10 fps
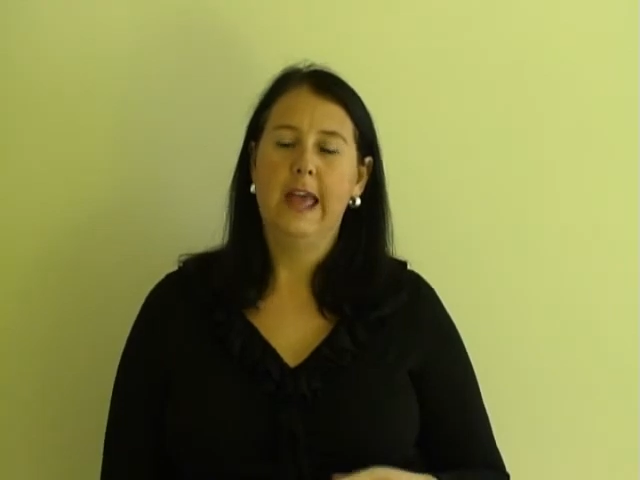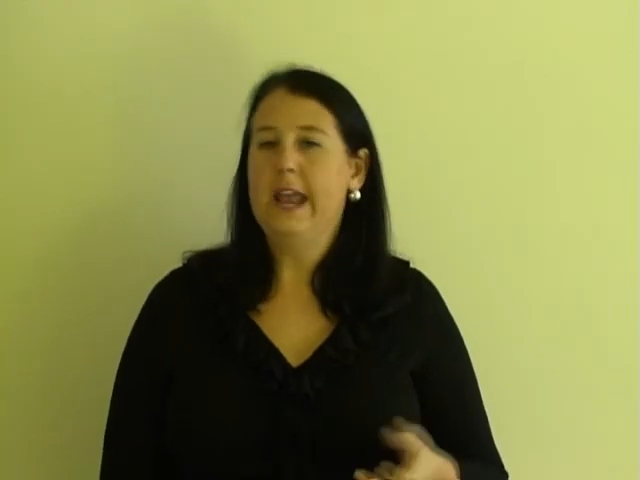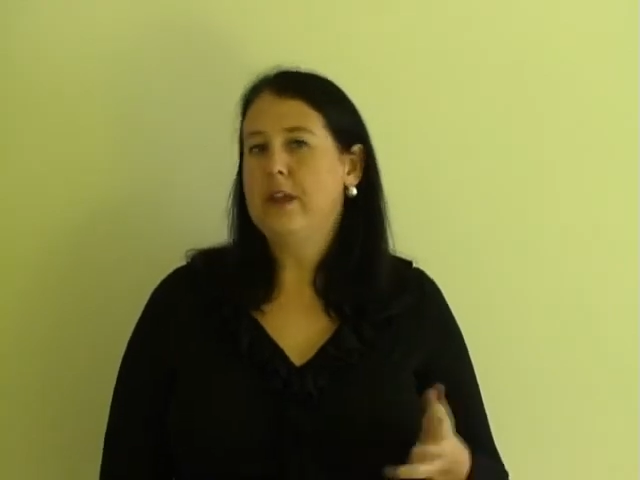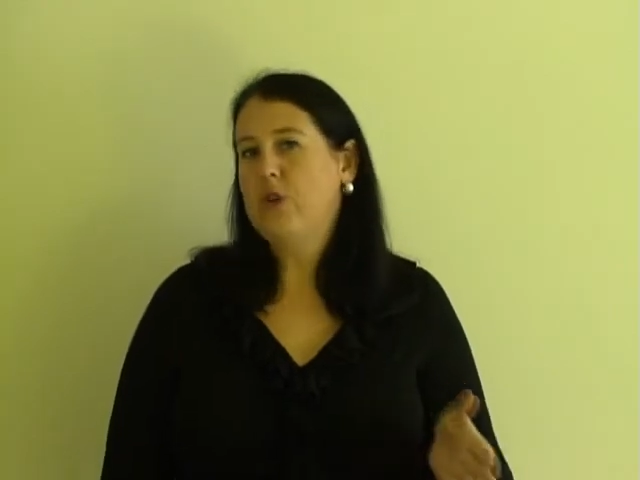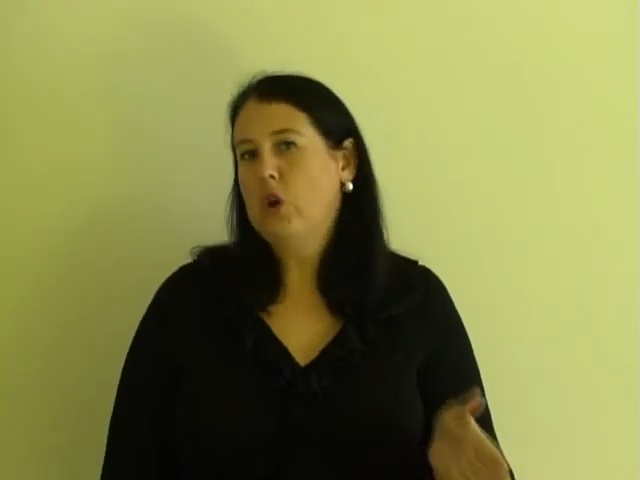
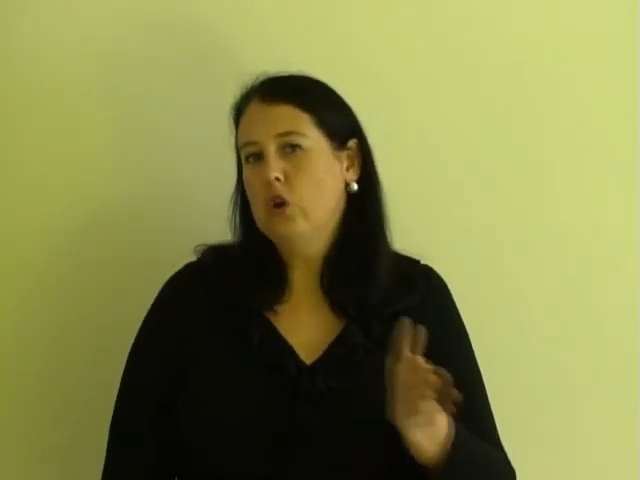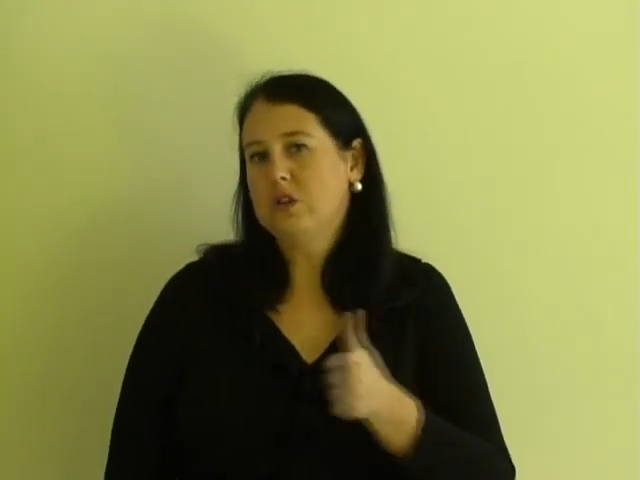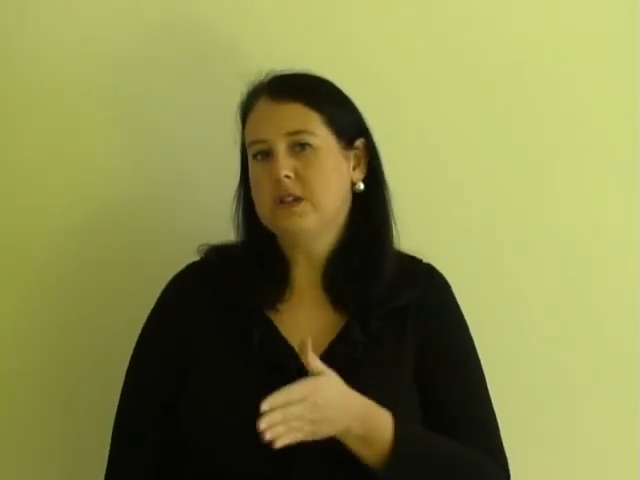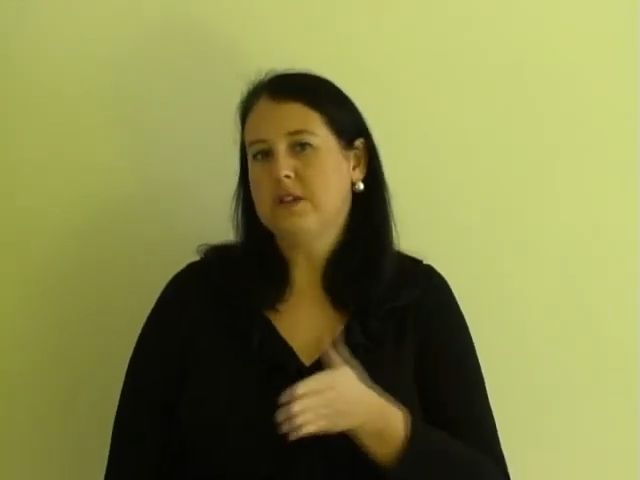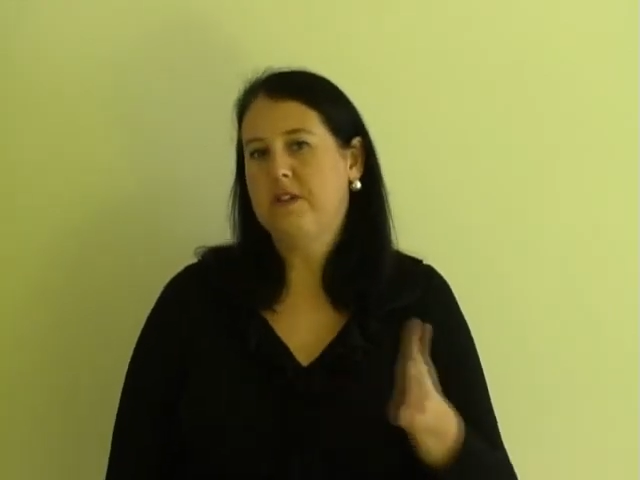And if you
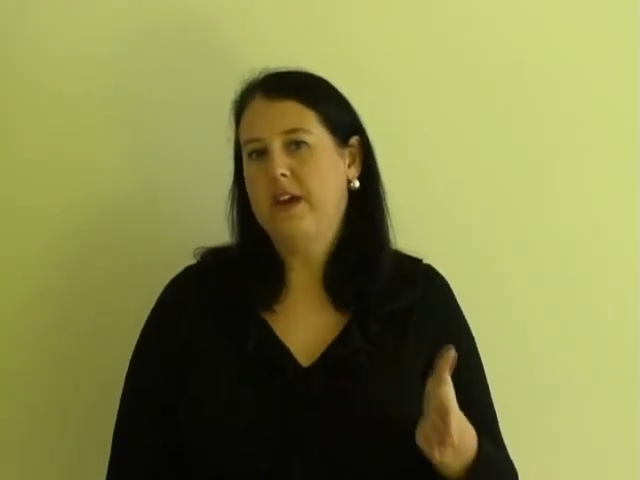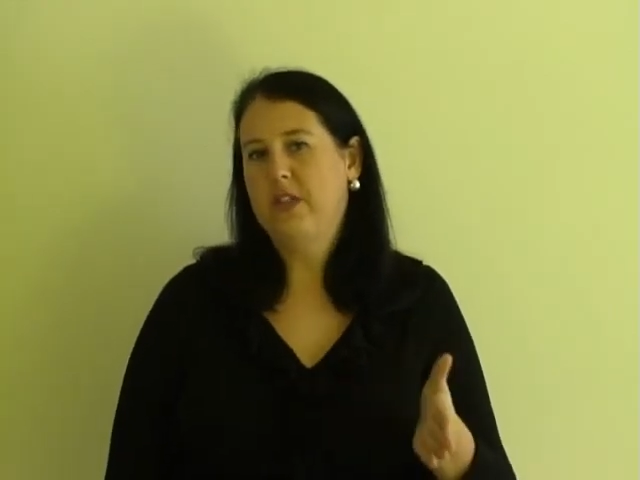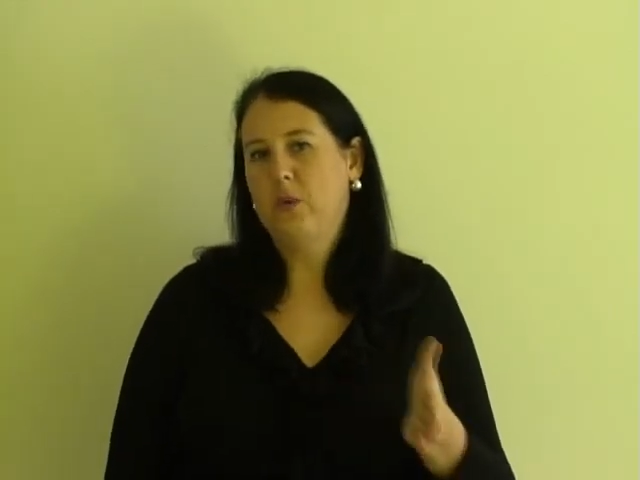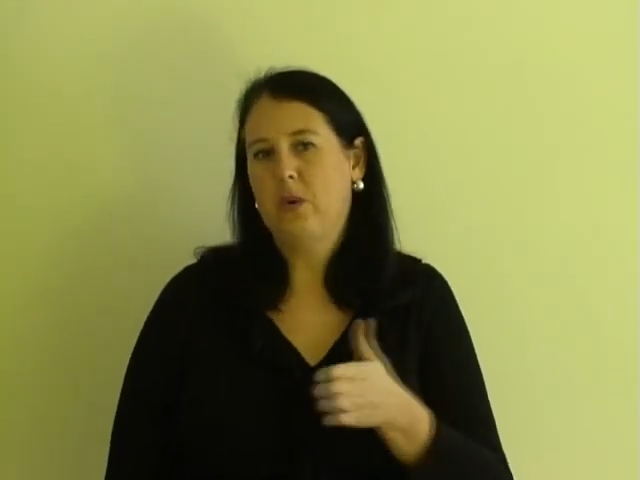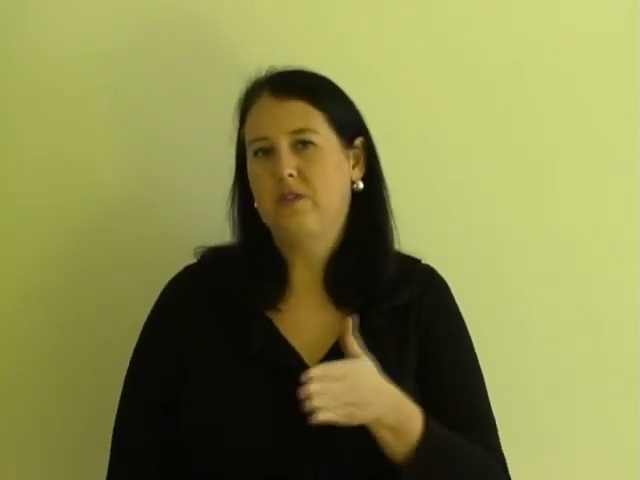looked at the fact
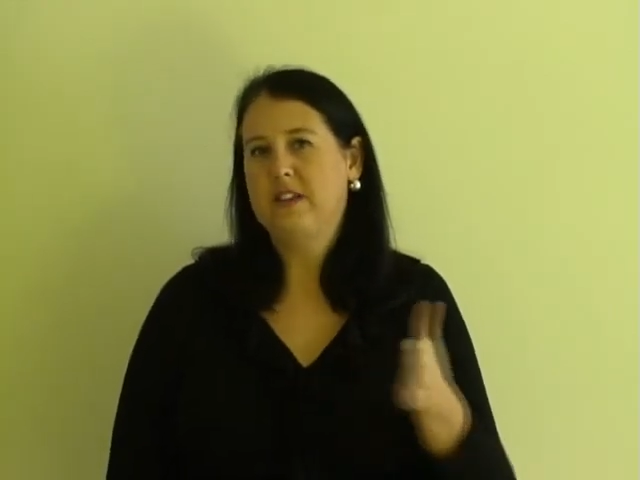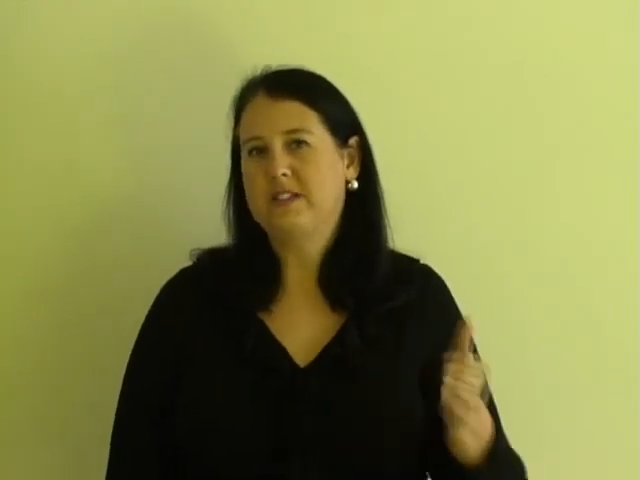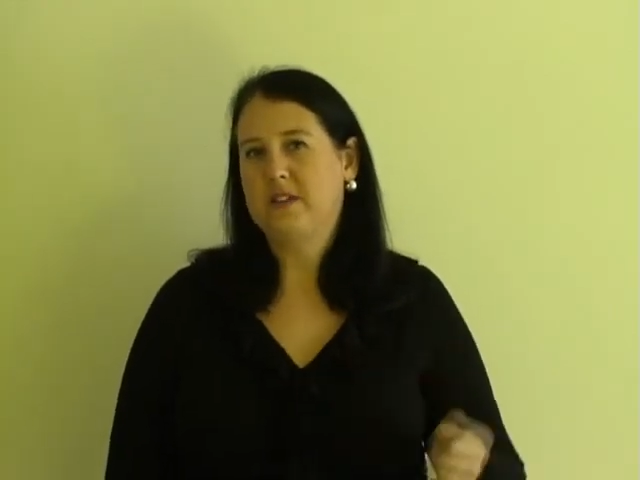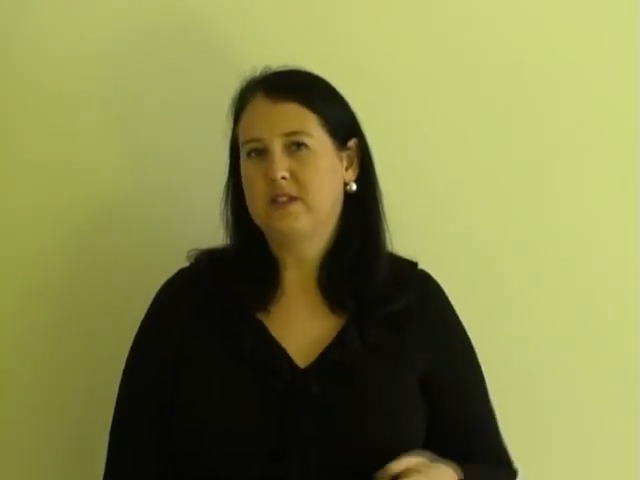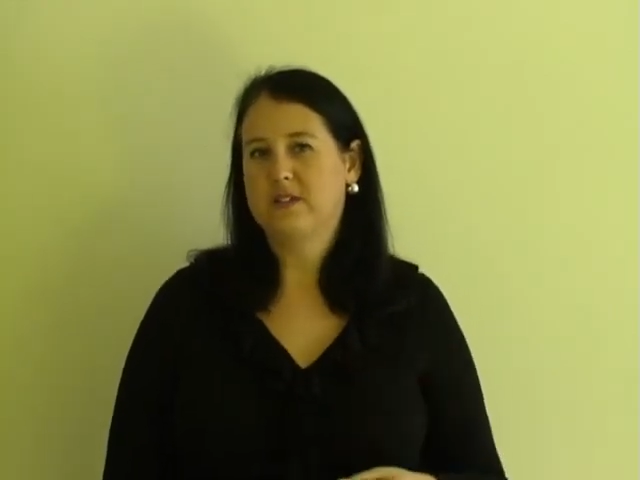that we're
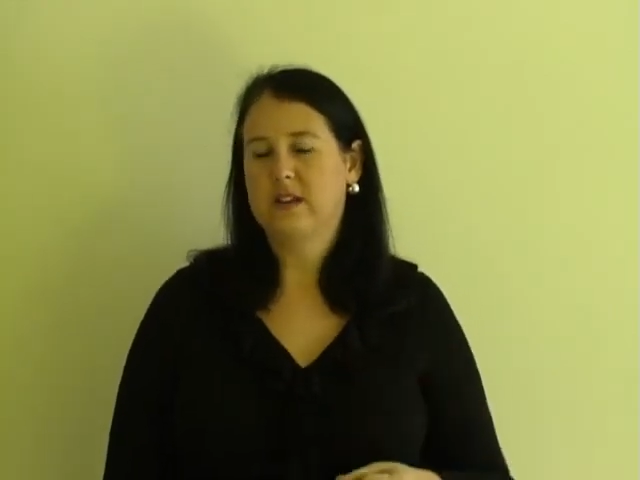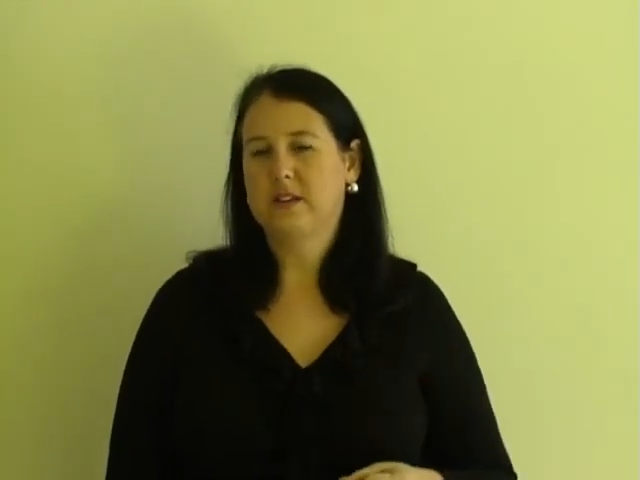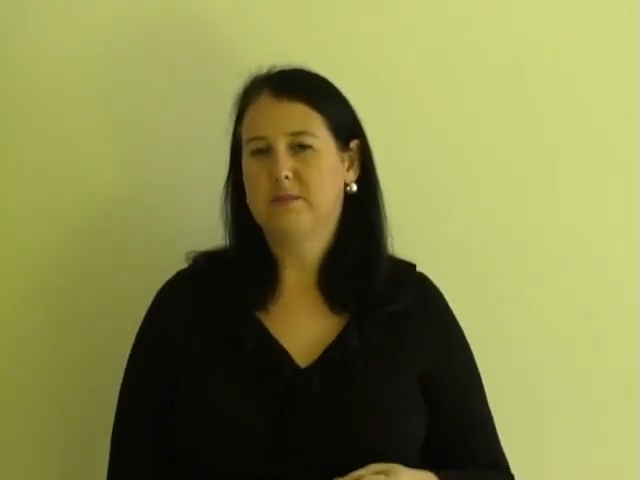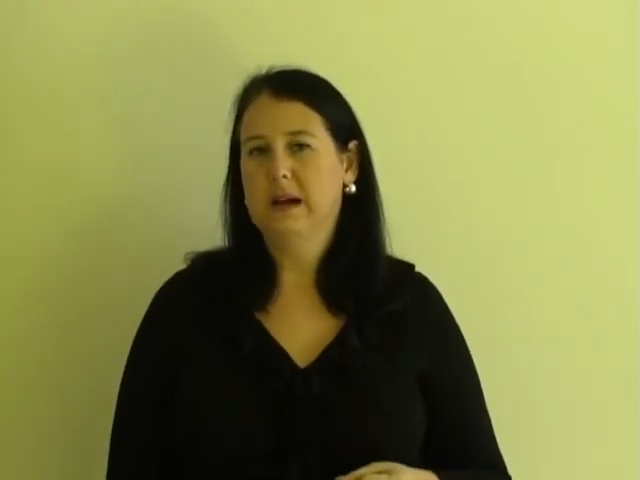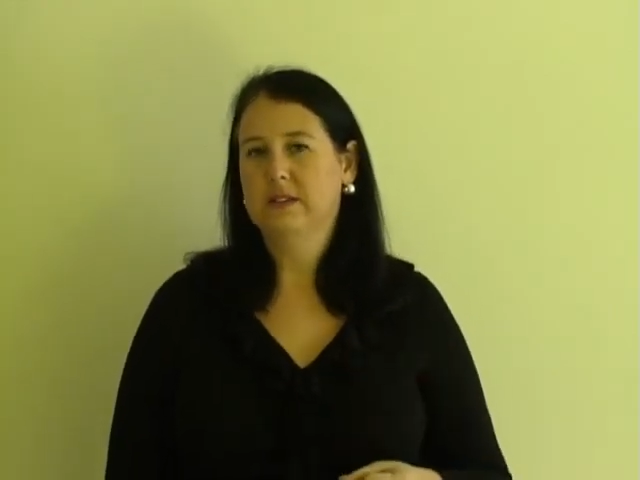investing for
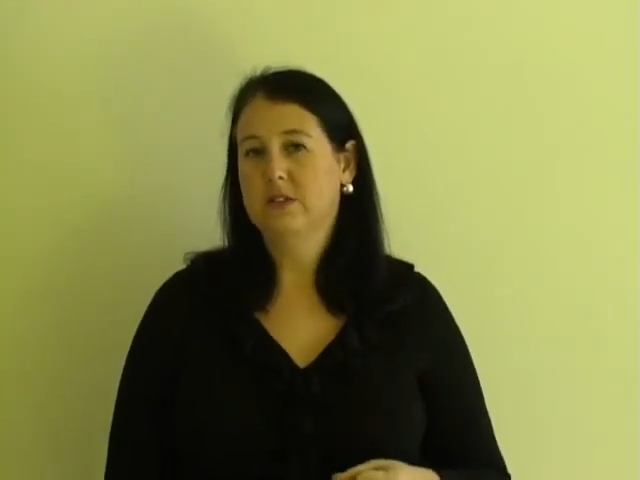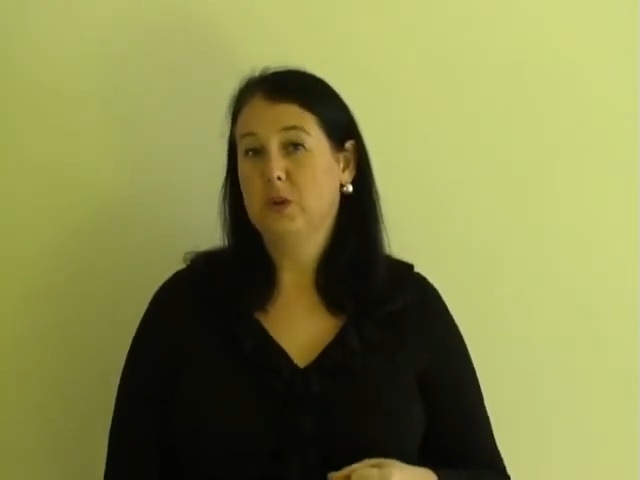6 months,